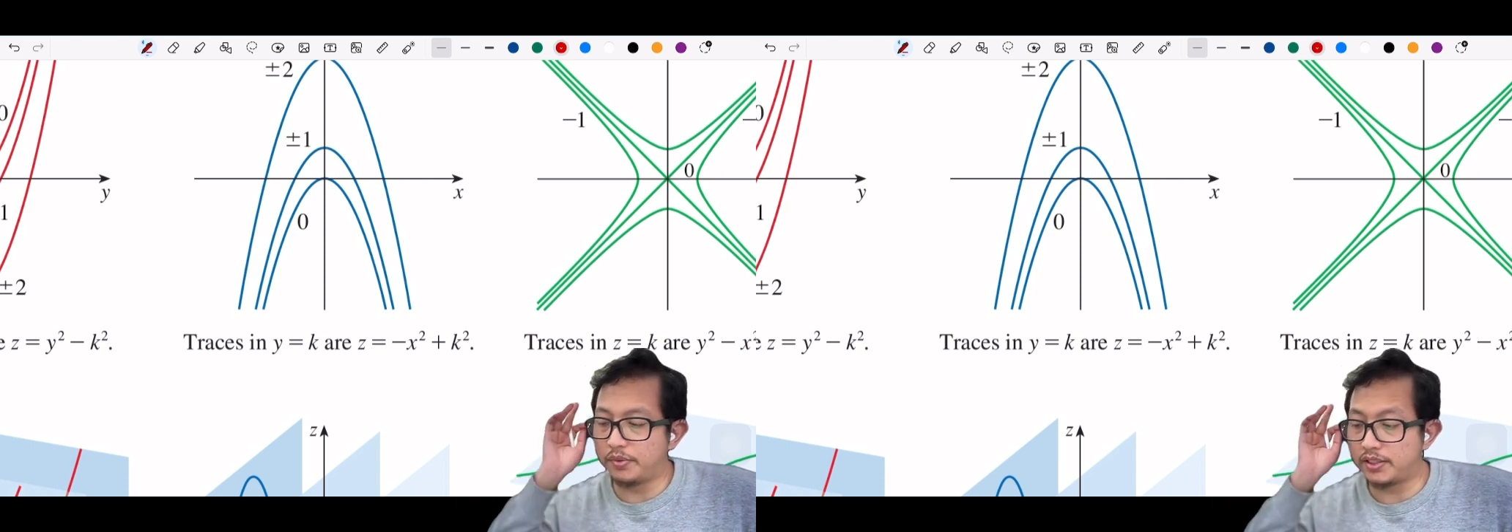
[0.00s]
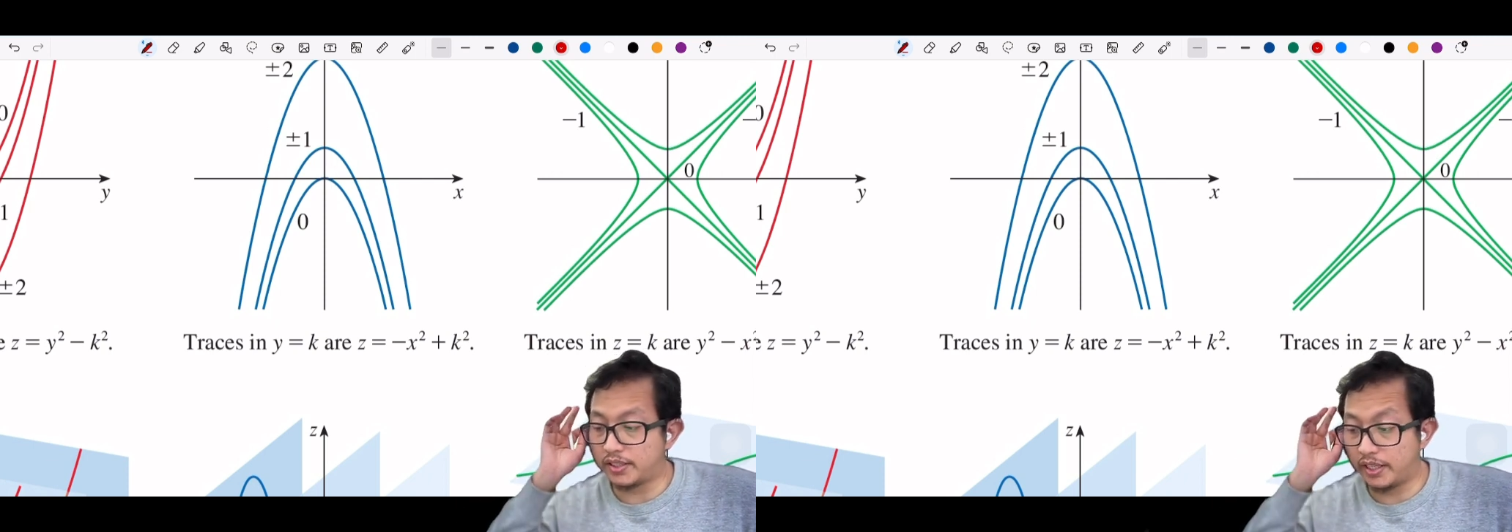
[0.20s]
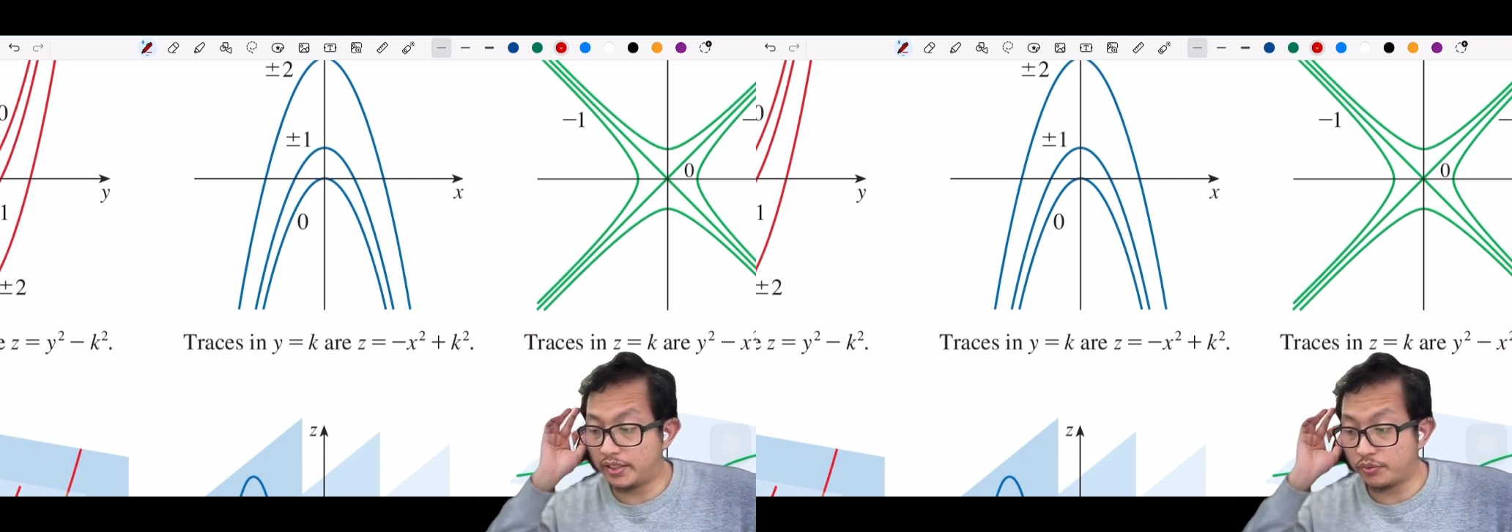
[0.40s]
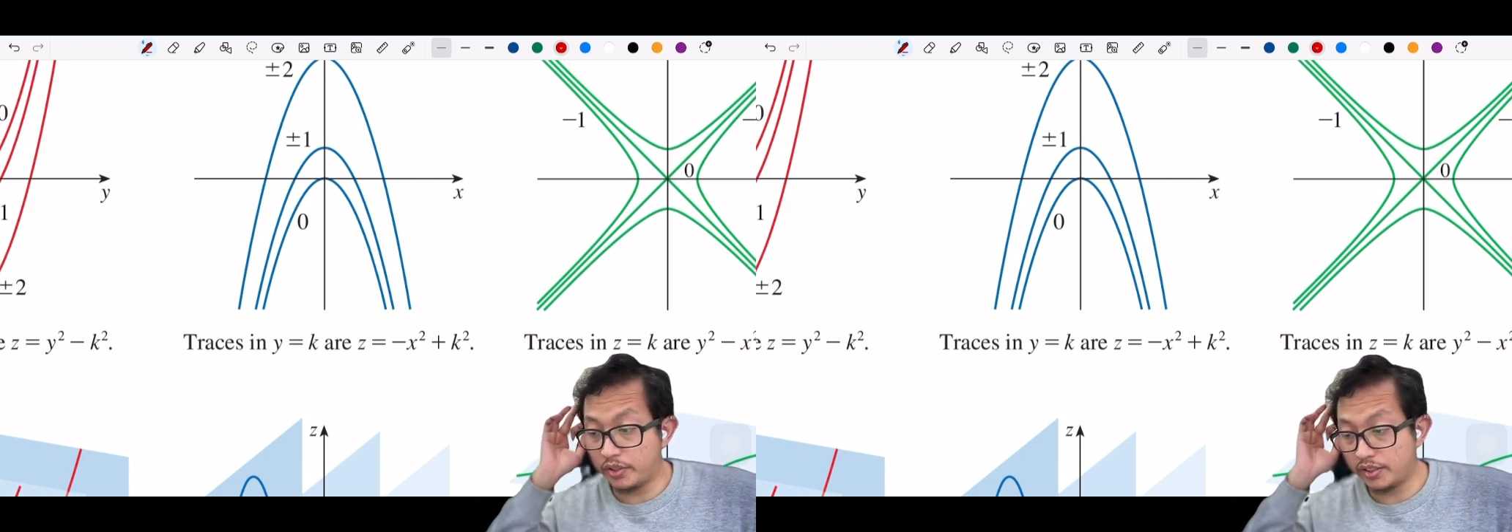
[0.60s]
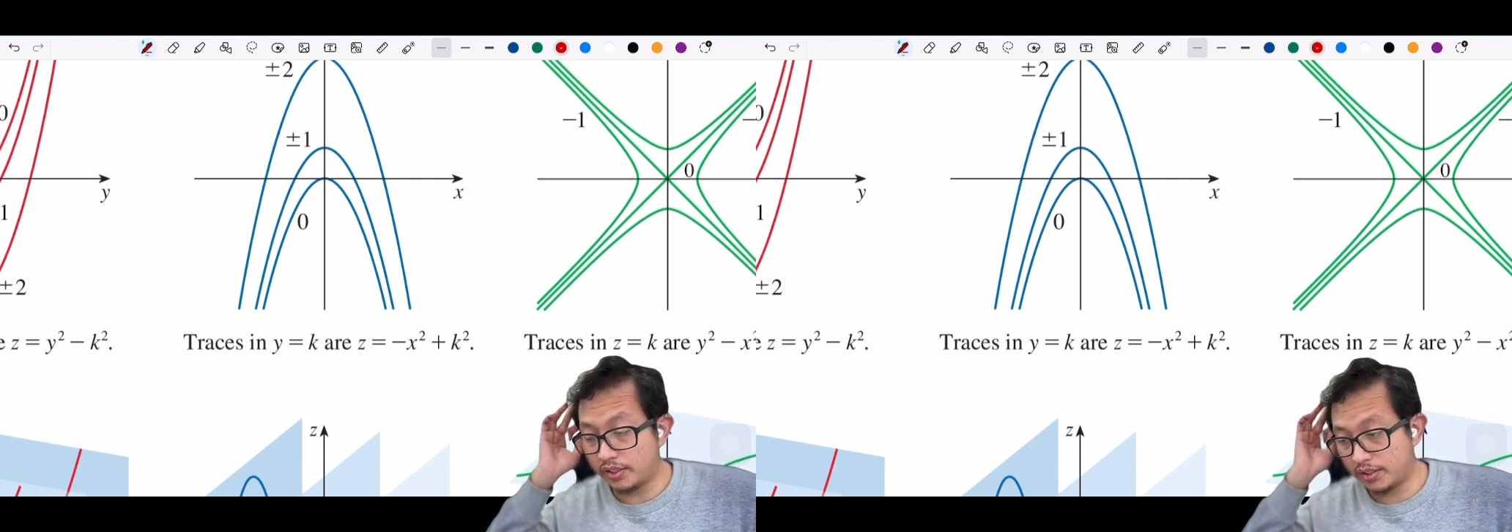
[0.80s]
plus k
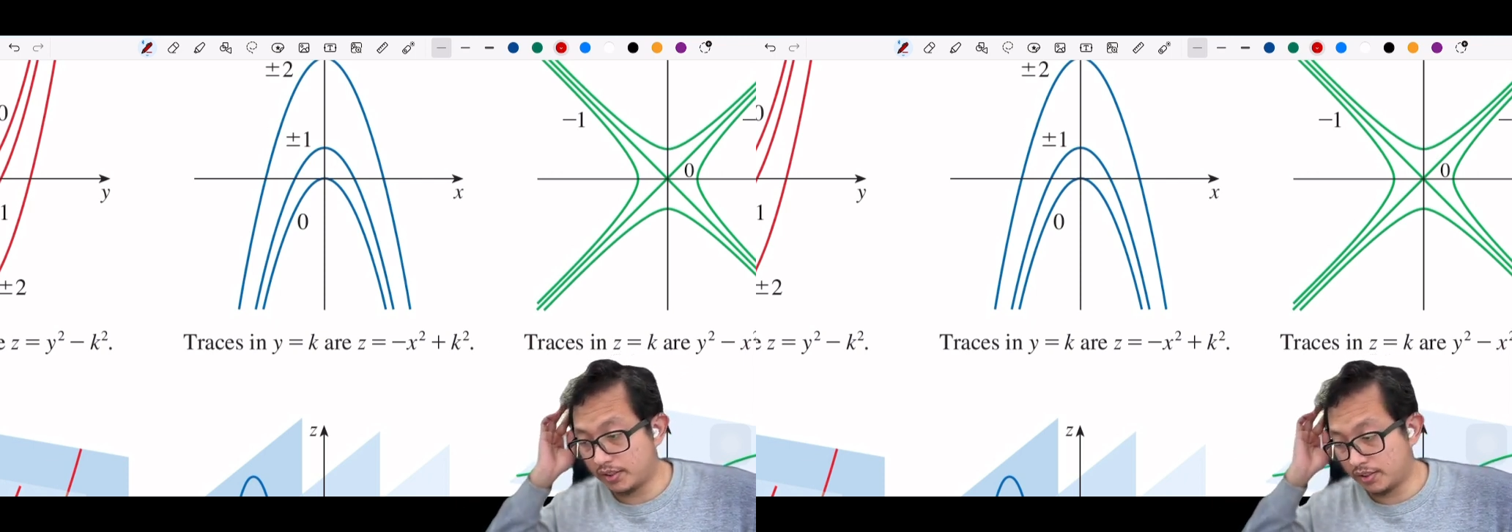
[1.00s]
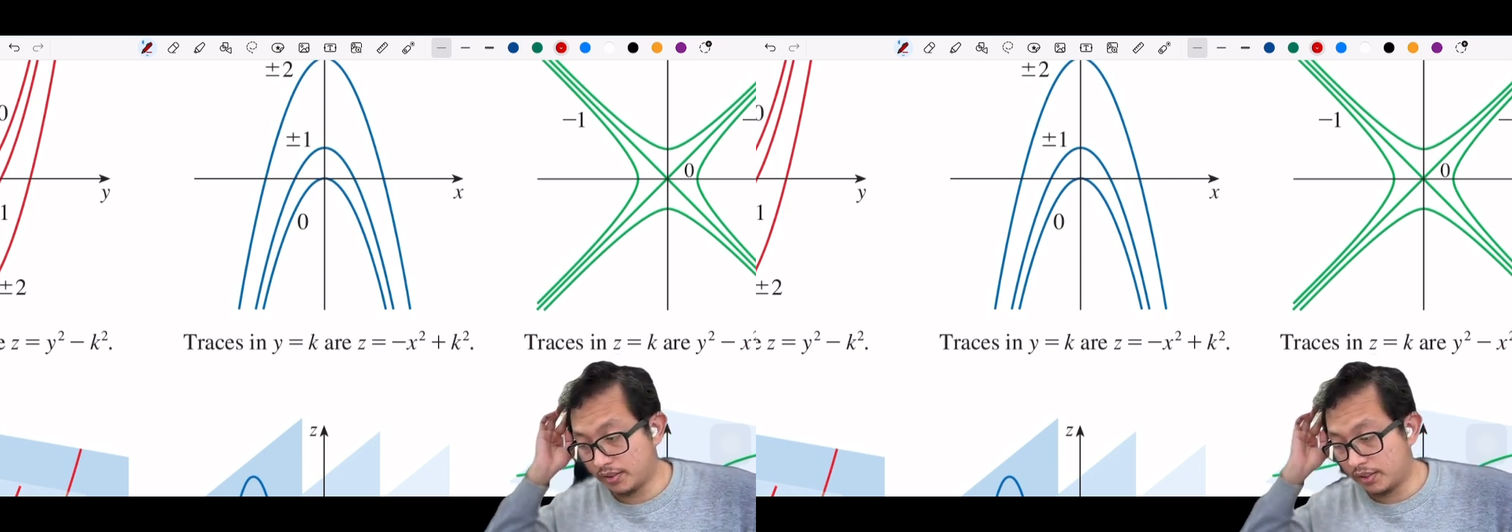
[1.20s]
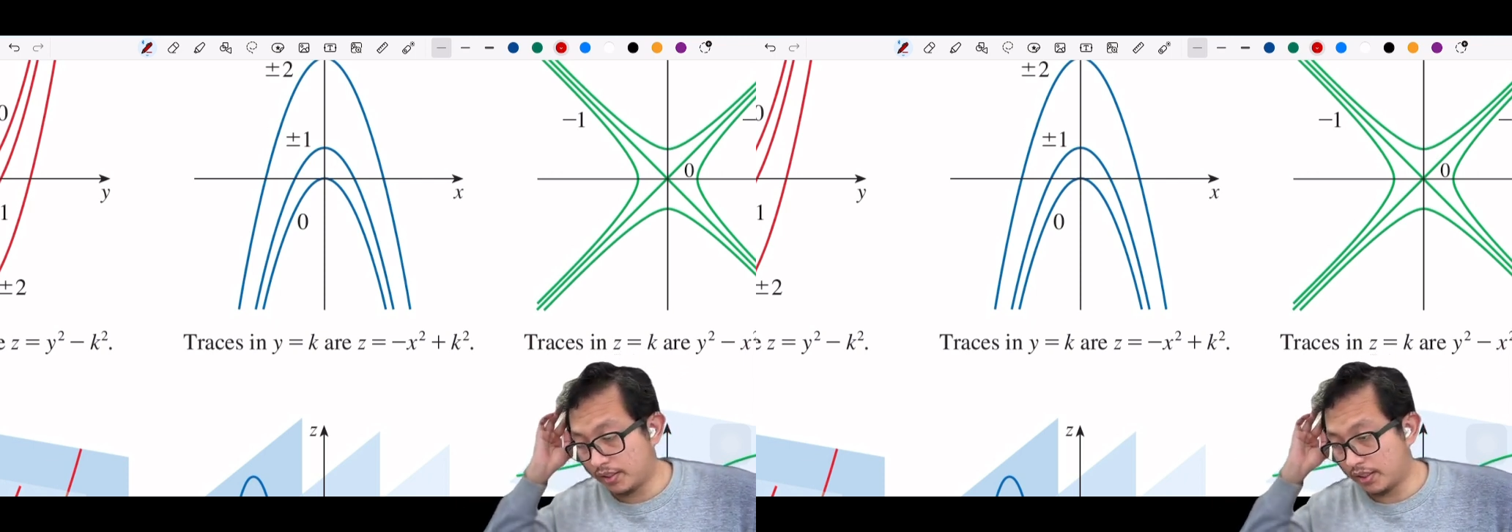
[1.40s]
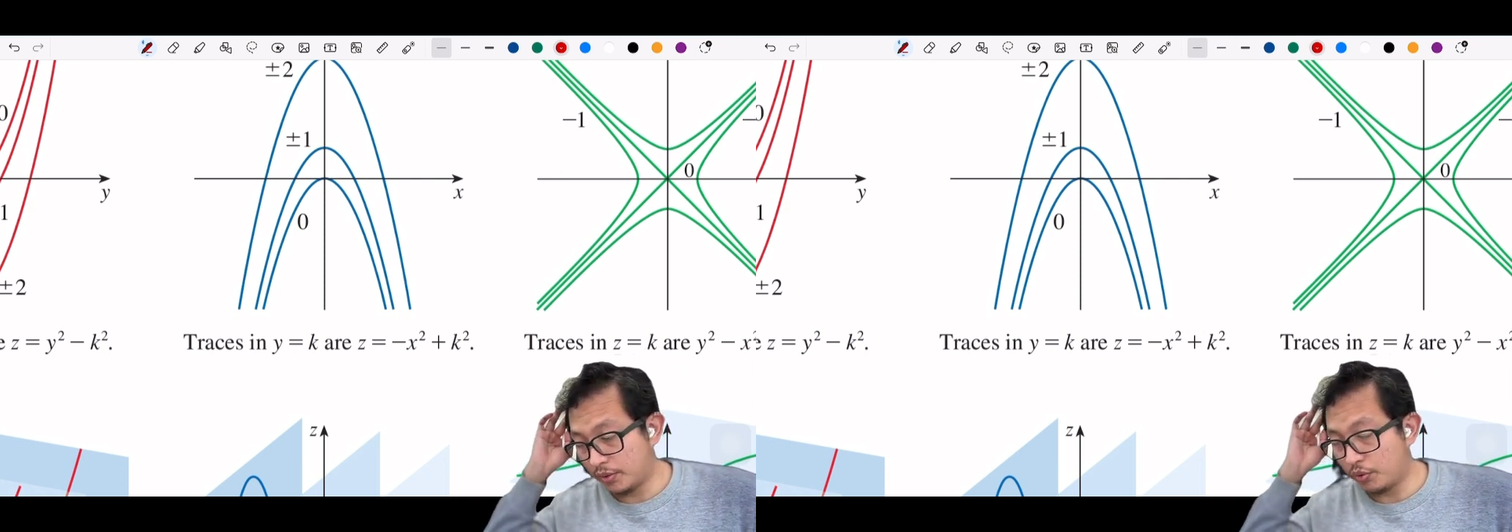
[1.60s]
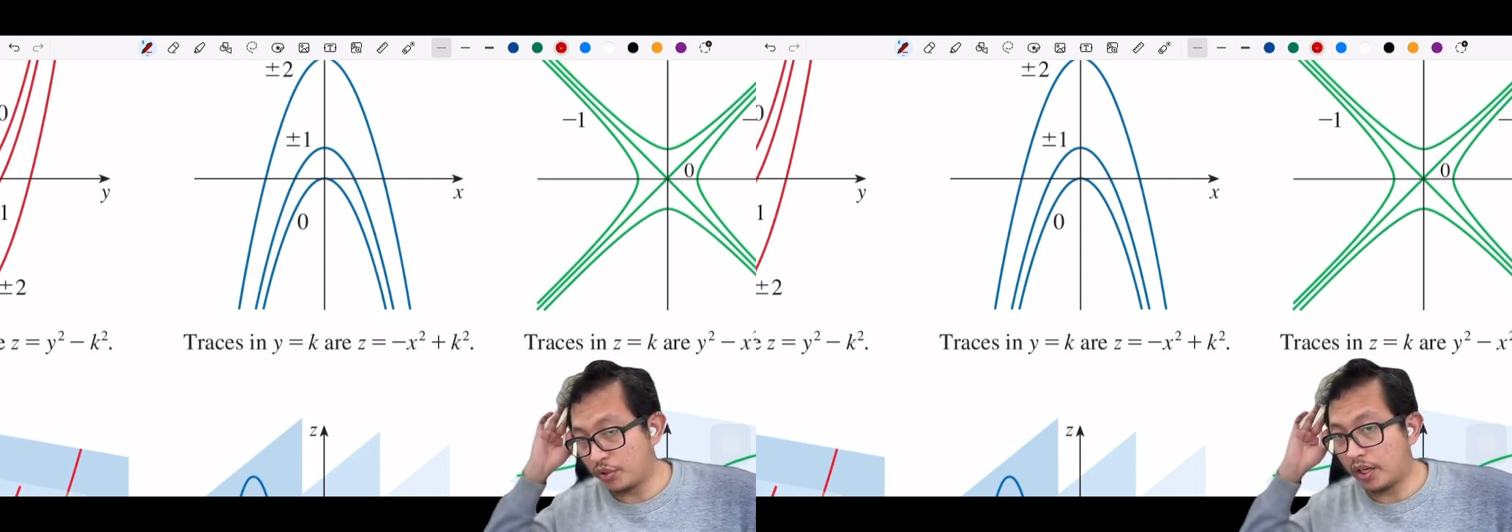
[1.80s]
squared.
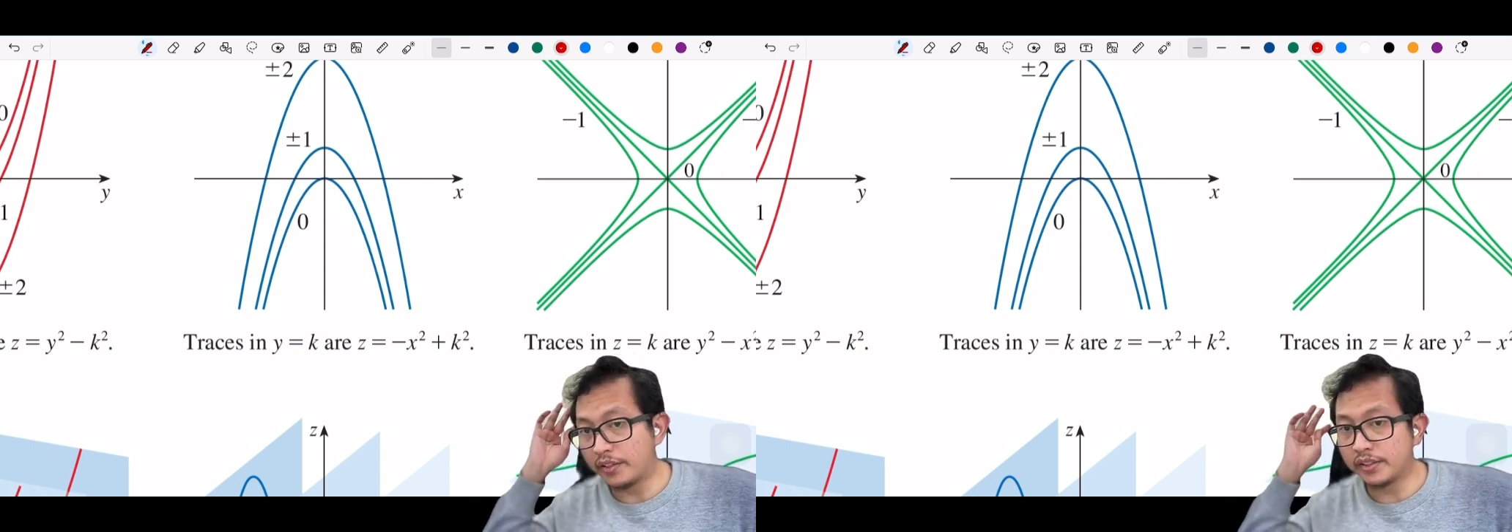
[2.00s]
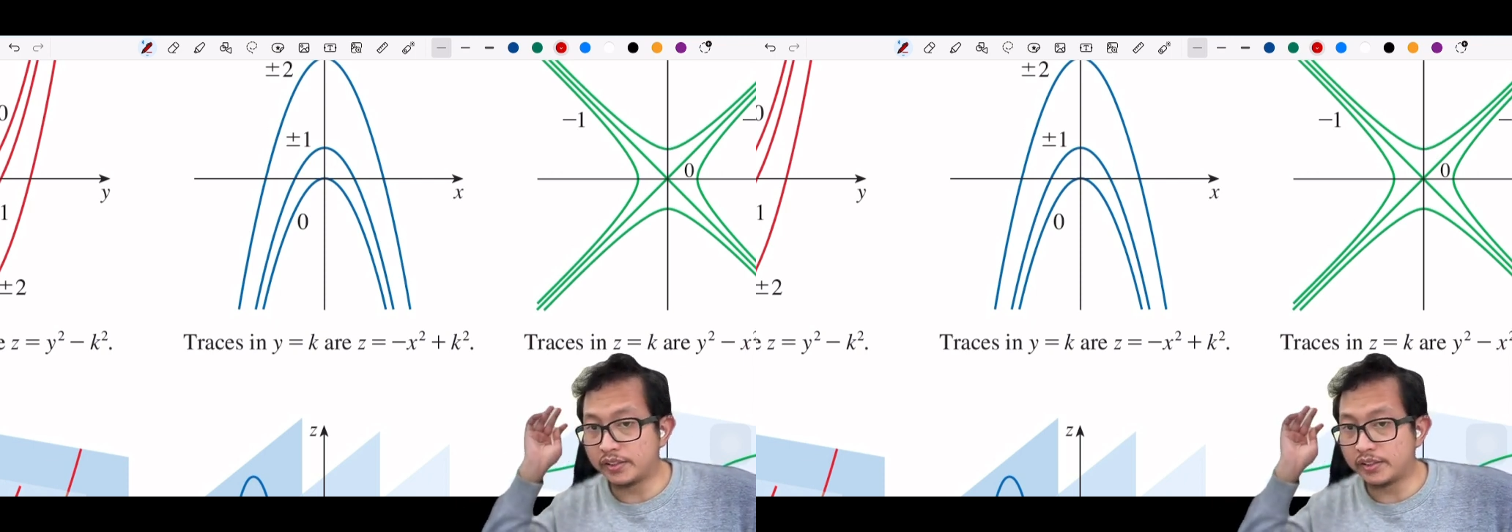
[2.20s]
And we could